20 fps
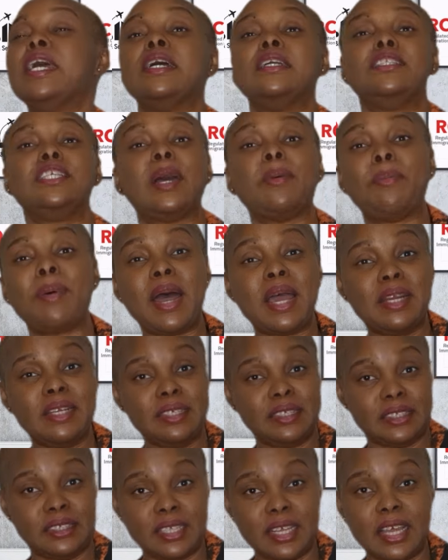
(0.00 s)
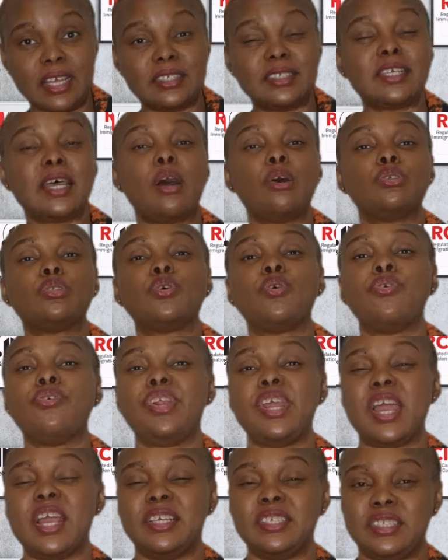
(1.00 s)
Japan is there, South
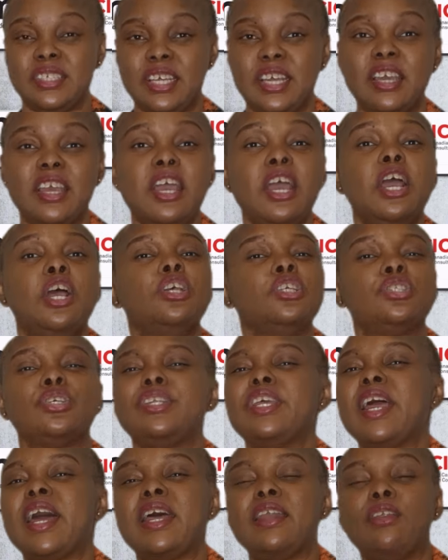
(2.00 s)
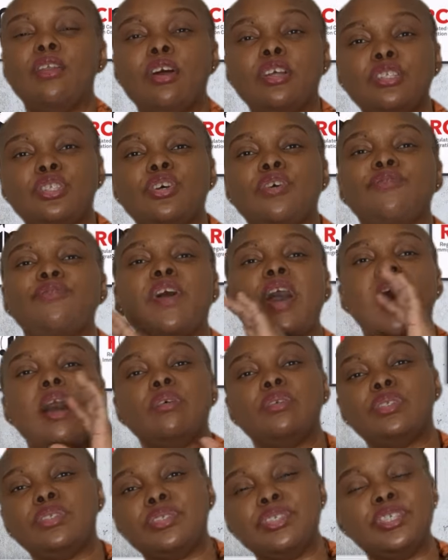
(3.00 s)
Korea is there. So there are lots of
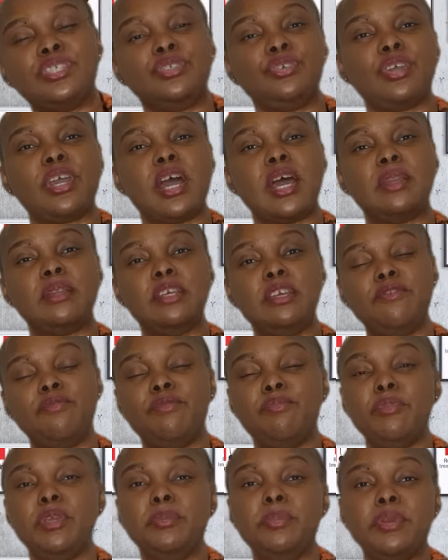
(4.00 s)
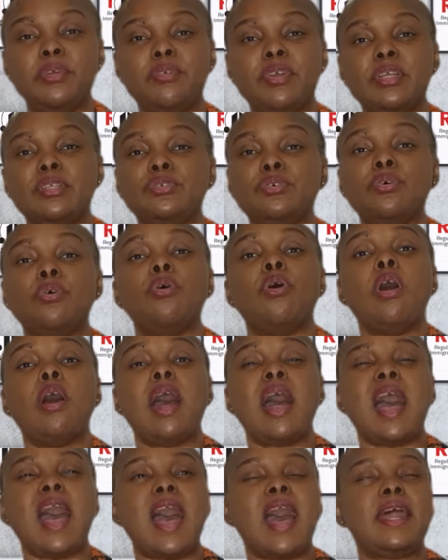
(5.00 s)
countries you can immigrate to,
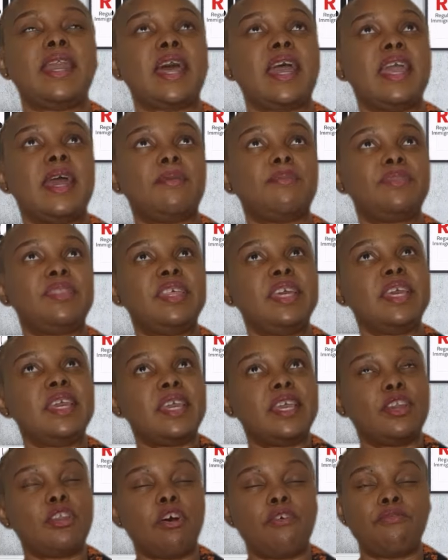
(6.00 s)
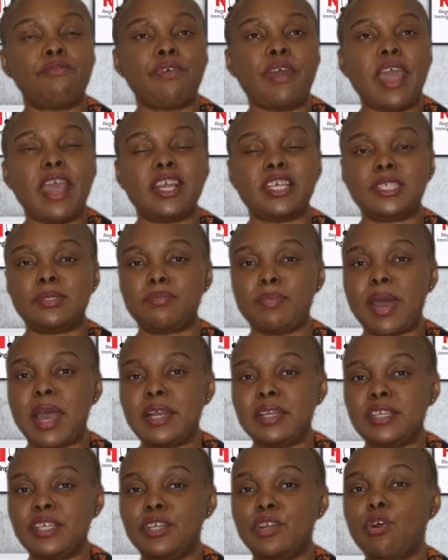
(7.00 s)
and I am thinking of
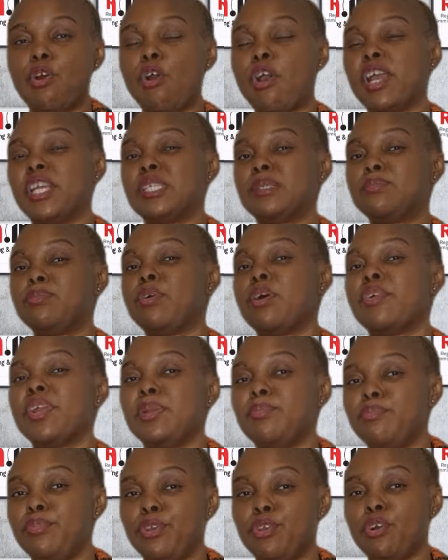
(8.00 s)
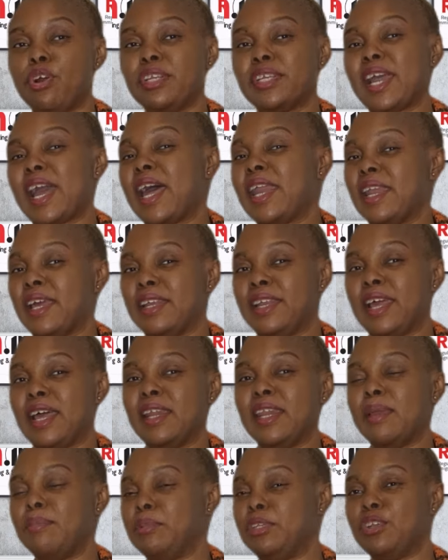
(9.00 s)
expanding or exploring beyond
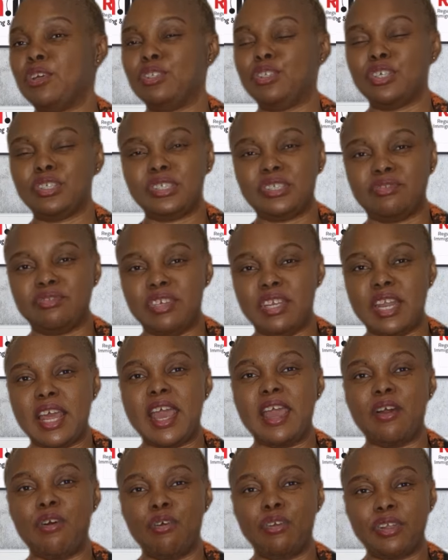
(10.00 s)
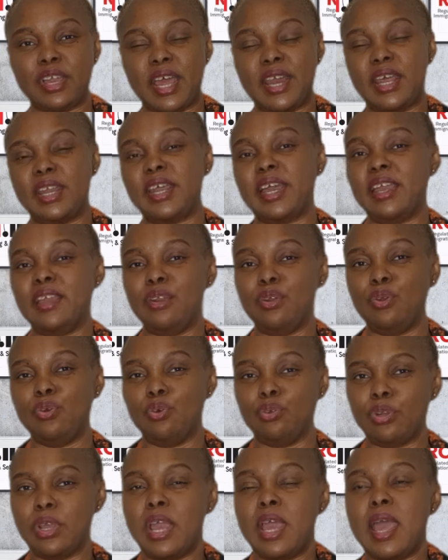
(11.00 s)
Canada. Let me not just rely on Canada
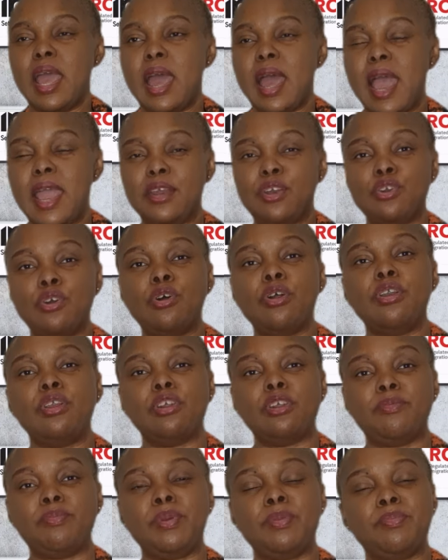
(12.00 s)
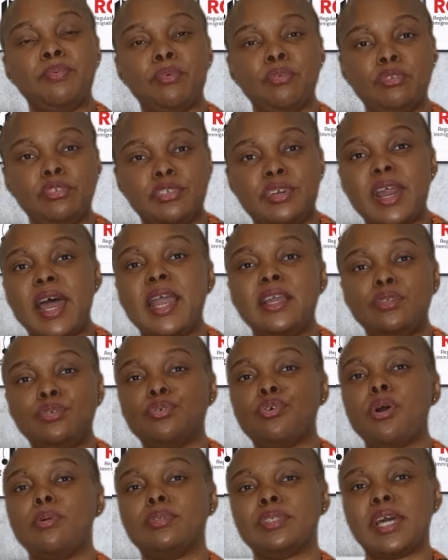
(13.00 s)
alone. I know a lot of people try
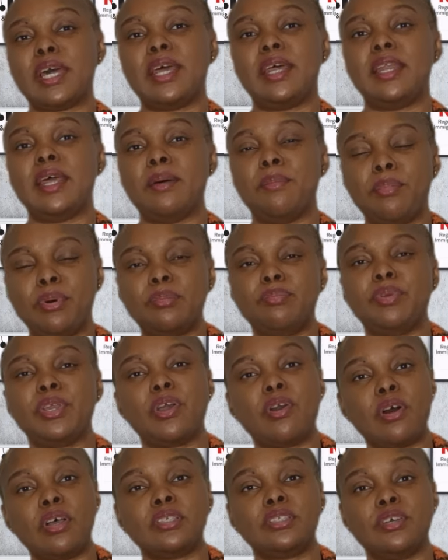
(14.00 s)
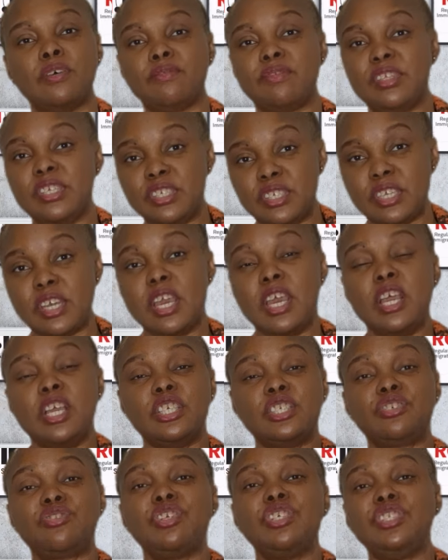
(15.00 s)
to come to Canada, but because of this
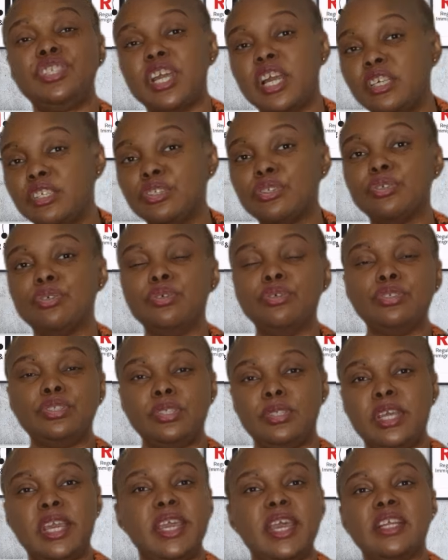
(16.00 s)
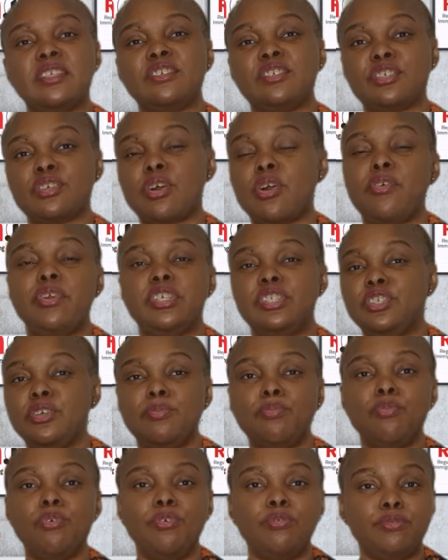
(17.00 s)
stringent they get discouraged, they
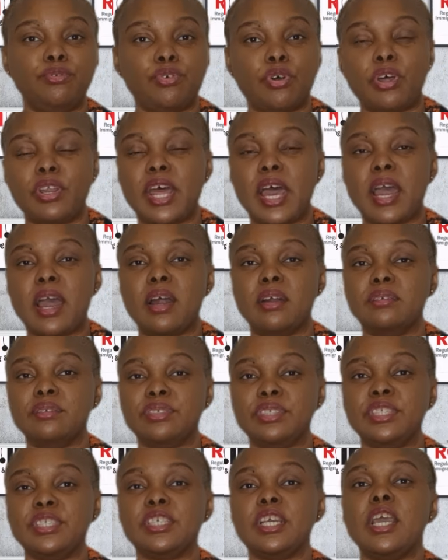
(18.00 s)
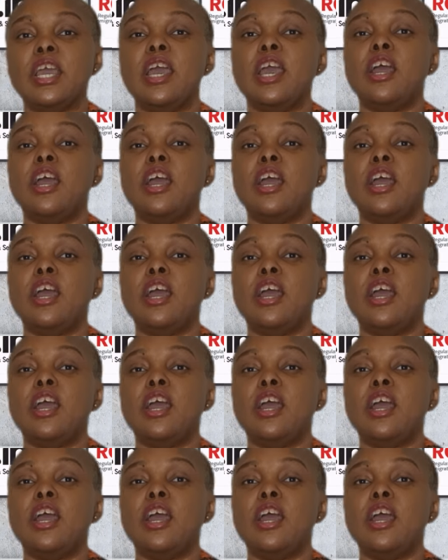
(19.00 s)
move to other countries.